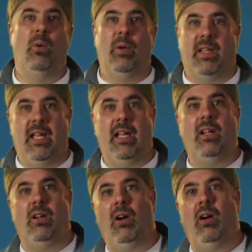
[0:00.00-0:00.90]
With
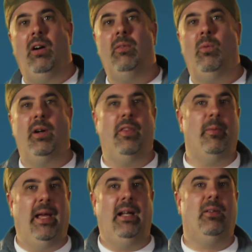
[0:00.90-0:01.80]
King Kong, one of the
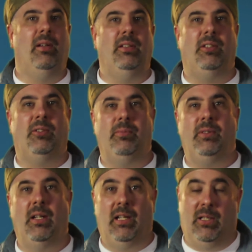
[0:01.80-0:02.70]
main criticisms,
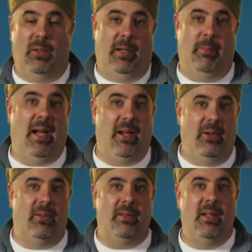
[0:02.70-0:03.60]
including my
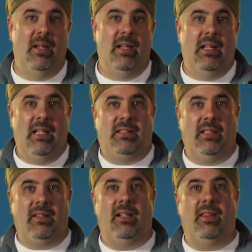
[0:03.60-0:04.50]
own, is
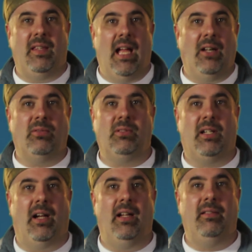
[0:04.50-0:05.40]
that the theatrical
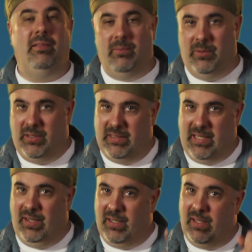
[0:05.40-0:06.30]
cut, which is
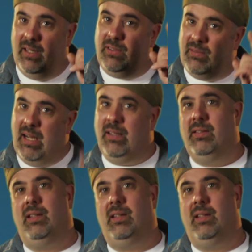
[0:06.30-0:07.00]
technically a director's